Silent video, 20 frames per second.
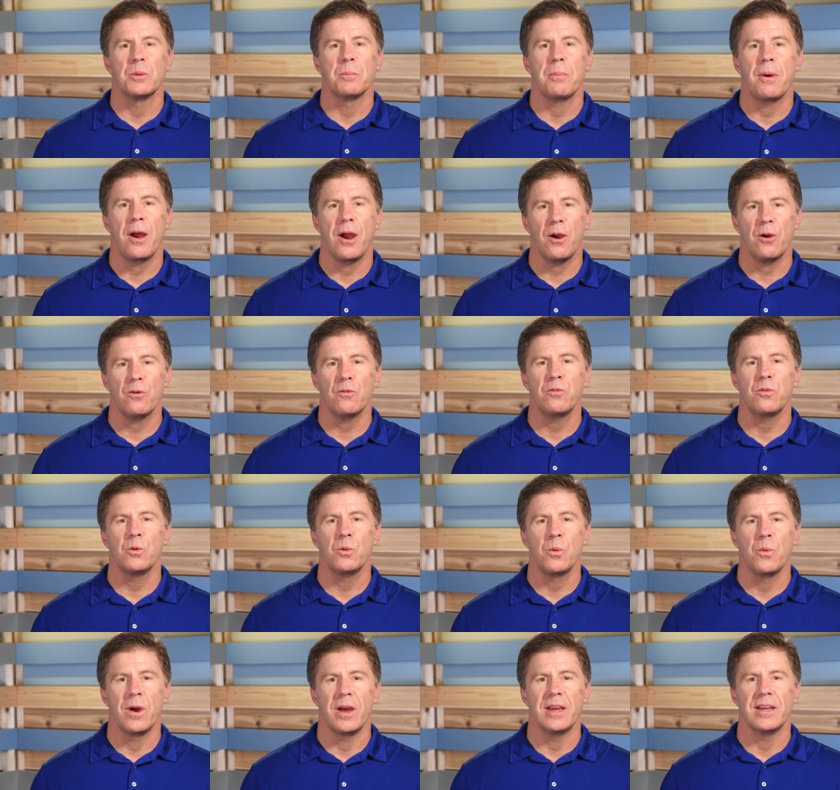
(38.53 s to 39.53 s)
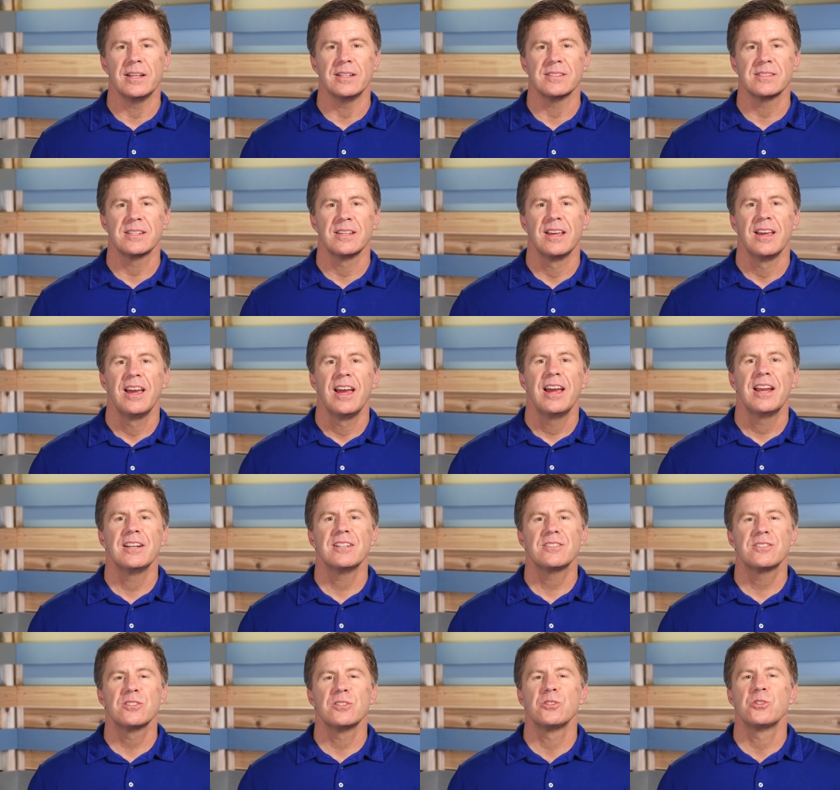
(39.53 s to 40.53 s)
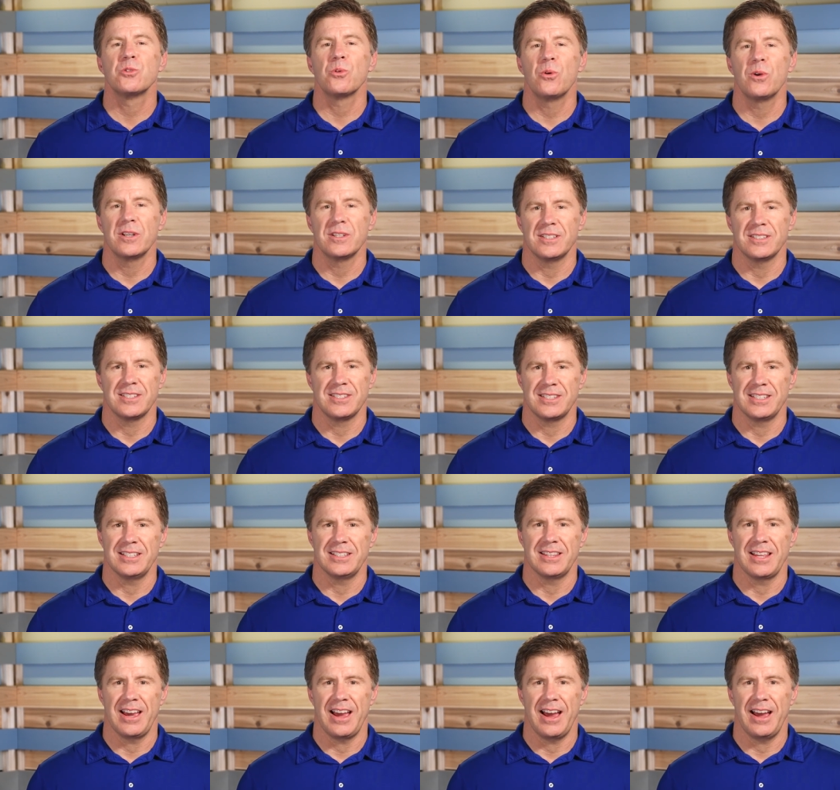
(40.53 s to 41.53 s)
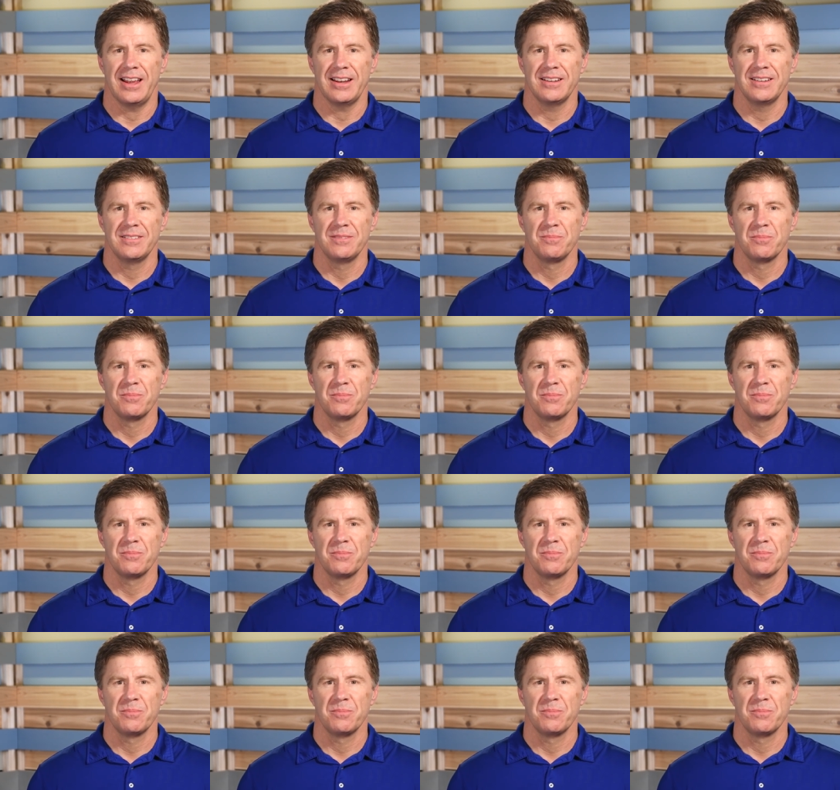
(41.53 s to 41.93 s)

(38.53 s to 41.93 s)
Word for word: in powerful ways, and it's a joy to see that.